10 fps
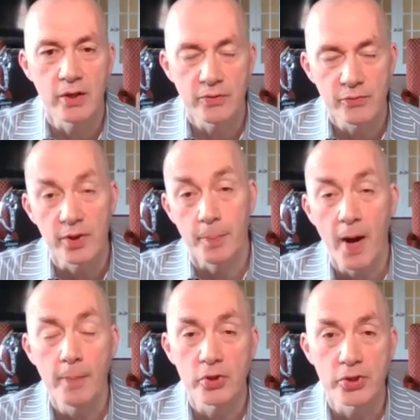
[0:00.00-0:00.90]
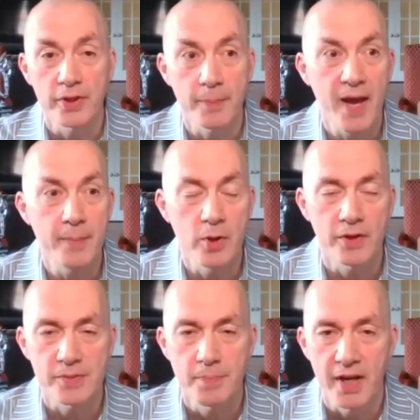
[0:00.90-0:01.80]
you know, for the publisher, they paid me
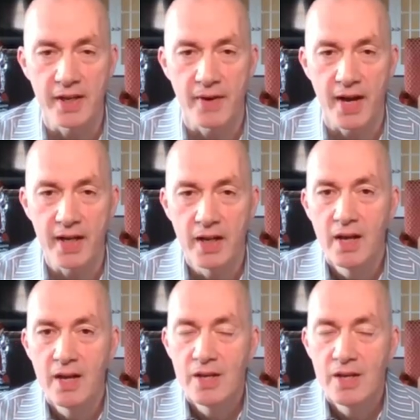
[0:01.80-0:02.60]
all this money, right?